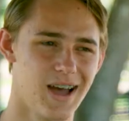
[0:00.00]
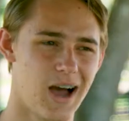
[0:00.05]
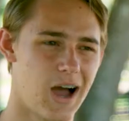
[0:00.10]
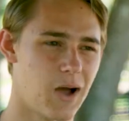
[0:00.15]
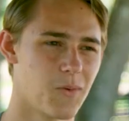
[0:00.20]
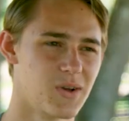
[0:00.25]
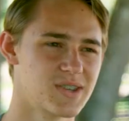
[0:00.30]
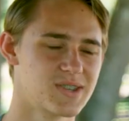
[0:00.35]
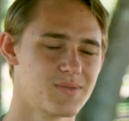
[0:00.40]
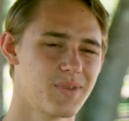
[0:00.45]

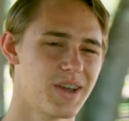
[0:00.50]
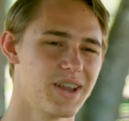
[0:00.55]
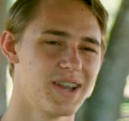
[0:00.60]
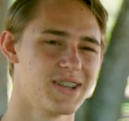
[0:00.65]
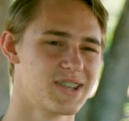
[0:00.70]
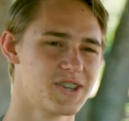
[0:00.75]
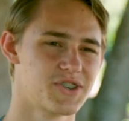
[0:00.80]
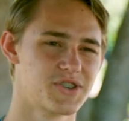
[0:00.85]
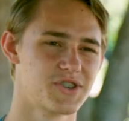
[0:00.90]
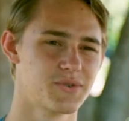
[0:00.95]
I wasn't paying
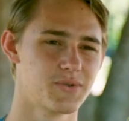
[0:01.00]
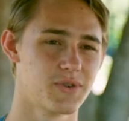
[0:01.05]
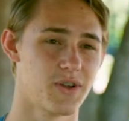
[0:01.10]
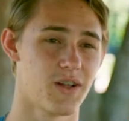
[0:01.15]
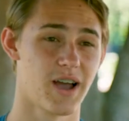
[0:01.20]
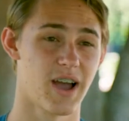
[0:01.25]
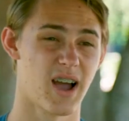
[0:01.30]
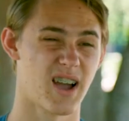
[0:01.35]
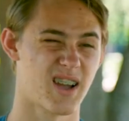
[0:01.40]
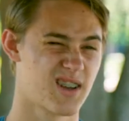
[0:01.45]
attention to it
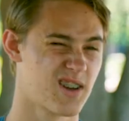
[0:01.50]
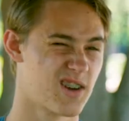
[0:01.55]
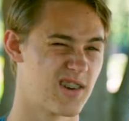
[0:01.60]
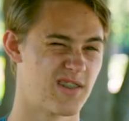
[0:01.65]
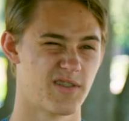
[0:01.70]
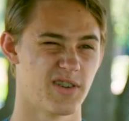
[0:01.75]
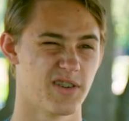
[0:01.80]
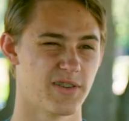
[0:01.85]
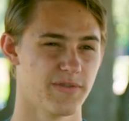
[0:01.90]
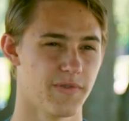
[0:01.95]
all. I
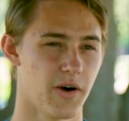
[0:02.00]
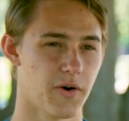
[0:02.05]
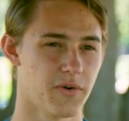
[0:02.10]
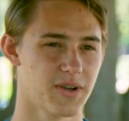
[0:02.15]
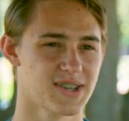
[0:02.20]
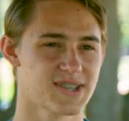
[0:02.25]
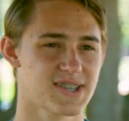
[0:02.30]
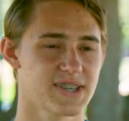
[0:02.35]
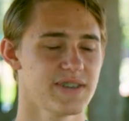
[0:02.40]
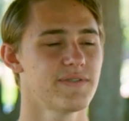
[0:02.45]
couldn't really
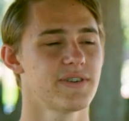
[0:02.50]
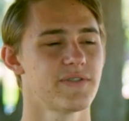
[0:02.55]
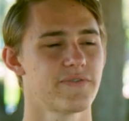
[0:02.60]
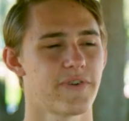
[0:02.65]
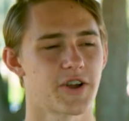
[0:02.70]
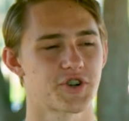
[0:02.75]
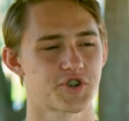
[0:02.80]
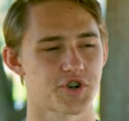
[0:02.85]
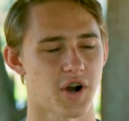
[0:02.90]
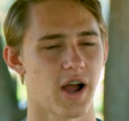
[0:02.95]
focus. Even
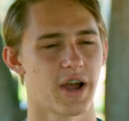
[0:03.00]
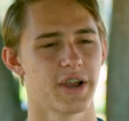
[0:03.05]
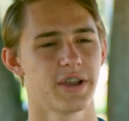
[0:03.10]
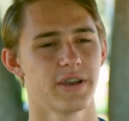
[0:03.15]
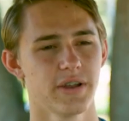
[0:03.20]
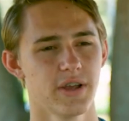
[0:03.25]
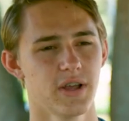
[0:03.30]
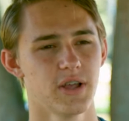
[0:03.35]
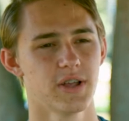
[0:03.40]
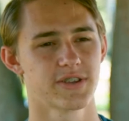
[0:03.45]
if I
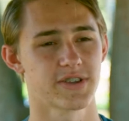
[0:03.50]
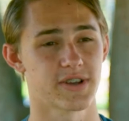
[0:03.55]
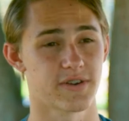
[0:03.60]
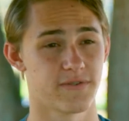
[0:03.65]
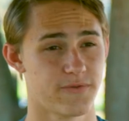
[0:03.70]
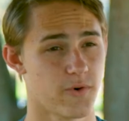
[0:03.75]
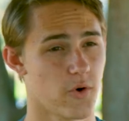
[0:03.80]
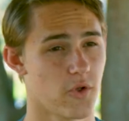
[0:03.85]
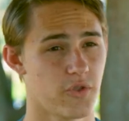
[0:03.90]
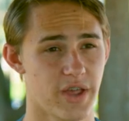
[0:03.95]
tried, it's like
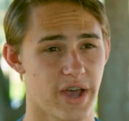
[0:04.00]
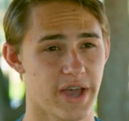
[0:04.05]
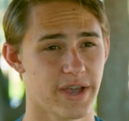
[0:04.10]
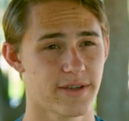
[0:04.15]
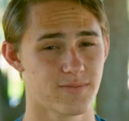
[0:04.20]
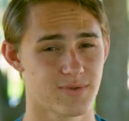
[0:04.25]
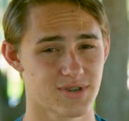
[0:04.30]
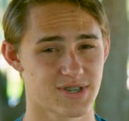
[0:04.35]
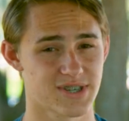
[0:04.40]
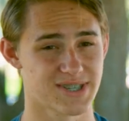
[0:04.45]
a full
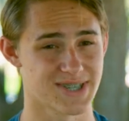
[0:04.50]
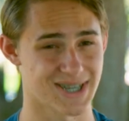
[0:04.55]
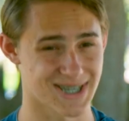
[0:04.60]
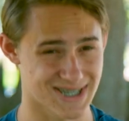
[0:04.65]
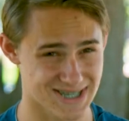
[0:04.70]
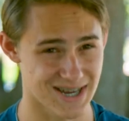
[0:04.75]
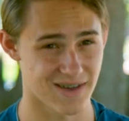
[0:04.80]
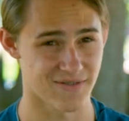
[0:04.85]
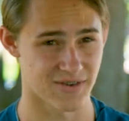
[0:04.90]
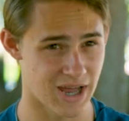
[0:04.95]
day, which is
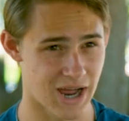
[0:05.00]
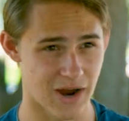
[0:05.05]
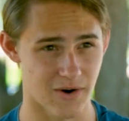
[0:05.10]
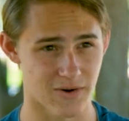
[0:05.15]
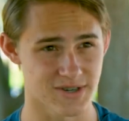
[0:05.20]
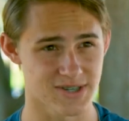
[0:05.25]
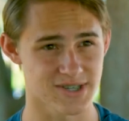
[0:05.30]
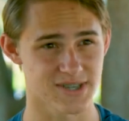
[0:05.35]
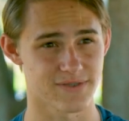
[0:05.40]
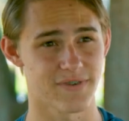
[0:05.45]
like seven
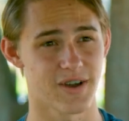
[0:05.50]
hours.